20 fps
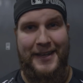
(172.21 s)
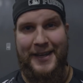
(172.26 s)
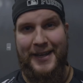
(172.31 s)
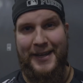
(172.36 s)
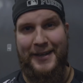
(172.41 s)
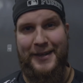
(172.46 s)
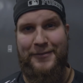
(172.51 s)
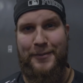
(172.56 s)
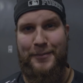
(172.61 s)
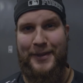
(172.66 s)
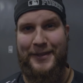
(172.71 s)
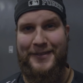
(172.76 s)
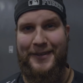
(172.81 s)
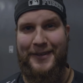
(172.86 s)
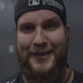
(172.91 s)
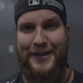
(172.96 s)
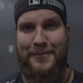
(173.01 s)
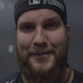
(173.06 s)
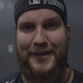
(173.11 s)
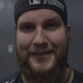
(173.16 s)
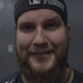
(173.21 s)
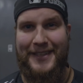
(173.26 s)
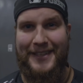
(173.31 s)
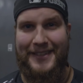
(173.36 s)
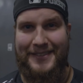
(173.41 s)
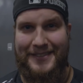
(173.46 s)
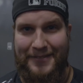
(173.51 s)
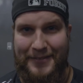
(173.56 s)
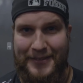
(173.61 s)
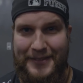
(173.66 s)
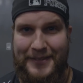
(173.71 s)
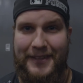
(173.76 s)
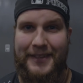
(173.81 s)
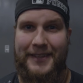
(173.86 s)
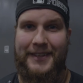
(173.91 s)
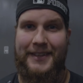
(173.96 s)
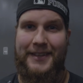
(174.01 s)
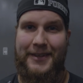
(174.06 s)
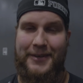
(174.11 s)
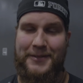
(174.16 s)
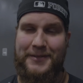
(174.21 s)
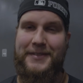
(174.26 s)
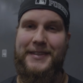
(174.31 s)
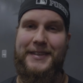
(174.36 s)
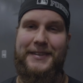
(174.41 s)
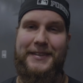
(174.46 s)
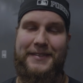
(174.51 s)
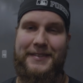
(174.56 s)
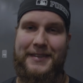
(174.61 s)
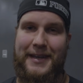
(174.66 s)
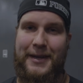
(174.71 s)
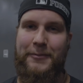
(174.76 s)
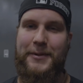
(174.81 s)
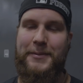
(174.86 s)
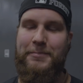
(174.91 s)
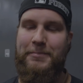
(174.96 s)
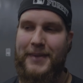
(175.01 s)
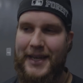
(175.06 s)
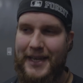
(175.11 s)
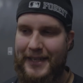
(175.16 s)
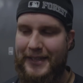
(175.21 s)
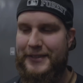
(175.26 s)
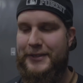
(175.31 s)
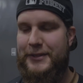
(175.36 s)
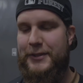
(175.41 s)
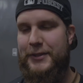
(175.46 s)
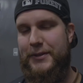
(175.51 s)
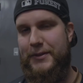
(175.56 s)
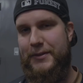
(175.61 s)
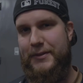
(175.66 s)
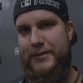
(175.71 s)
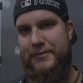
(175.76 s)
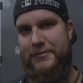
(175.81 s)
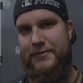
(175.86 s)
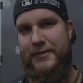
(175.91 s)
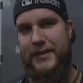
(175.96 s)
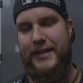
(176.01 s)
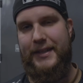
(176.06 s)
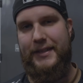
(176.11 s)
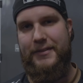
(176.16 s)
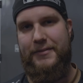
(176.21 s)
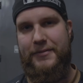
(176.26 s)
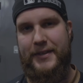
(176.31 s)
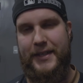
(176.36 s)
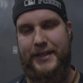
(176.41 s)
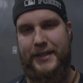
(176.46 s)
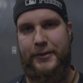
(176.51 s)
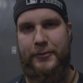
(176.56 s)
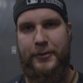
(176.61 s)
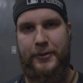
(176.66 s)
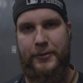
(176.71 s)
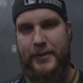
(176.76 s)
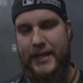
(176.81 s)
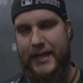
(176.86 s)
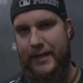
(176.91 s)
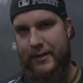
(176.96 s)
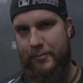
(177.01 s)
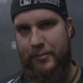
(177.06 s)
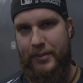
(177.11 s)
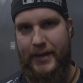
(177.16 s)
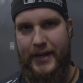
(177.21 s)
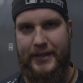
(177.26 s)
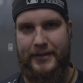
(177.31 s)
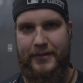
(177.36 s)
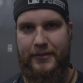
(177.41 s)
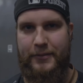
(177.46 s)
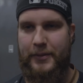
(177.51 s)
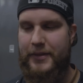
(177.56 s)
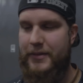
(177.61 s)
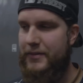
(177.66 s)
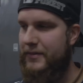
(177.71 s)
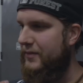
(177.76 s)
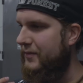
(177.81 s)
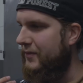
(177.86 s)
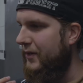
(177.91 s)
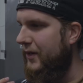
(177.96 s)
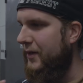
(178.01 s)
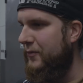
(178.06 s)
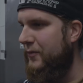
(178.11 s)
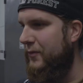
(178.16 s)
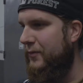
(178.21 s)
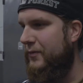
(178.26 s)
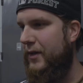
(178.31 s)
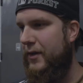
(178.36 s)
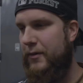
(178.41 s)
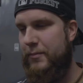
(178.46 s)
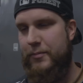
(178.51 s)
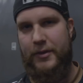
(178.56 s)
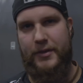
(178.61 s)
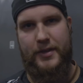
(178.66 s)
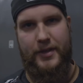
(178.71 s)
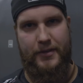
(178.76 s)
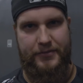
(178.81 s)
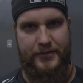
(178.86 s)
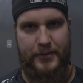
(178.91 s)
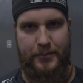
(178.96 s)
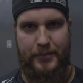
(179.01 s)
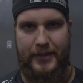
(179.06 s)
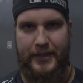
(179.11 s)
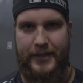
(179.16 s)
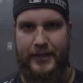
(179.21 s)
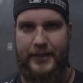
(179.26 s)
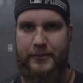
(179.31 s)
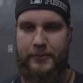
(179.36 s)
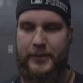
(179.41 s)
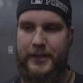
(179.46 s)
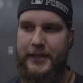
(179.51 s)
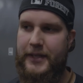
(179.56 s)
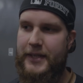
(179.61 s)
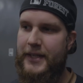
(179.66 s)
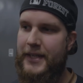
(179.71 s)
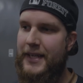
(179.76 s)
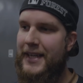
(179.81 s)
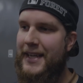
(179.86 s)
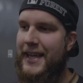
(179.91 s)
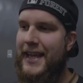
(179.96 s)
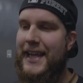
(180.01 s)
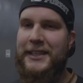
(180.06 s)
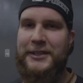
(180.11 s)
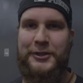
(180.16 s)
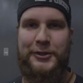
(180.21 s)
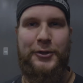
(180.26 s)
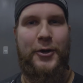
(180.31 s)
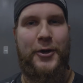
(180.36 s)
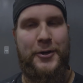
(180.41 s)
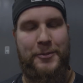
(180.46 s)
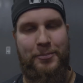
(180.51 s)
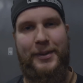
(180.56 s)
enough about talking about negativity. On CT side, we managed to finally find the groove we had on practice. We started to talk more comfortably. We enjoyed